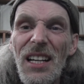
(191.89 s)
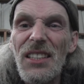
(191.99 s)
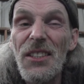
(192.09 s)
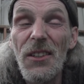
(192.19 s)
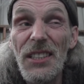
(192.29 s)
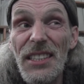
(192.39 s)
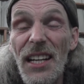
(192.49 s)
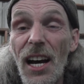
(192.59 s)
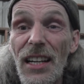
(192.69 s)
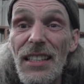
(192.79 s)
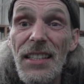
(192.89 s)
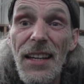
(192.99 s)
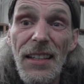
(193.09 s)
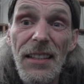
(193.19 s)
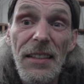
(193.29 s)
So it's not
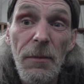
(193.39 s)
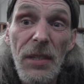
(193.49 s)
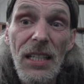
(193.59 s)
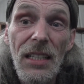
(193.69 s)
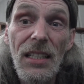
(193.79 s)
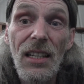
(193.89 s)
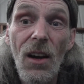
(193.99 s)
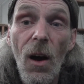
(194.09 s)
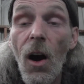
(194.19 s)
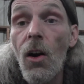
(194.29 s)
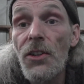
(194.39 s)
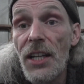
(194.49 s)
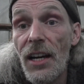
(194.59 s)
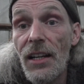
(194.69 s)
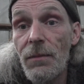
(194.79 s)
intended to be
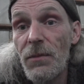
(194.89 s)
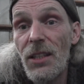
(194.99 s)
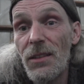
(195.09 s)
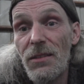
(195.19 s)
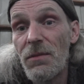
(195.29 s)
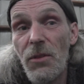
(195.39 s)
all-time, you know,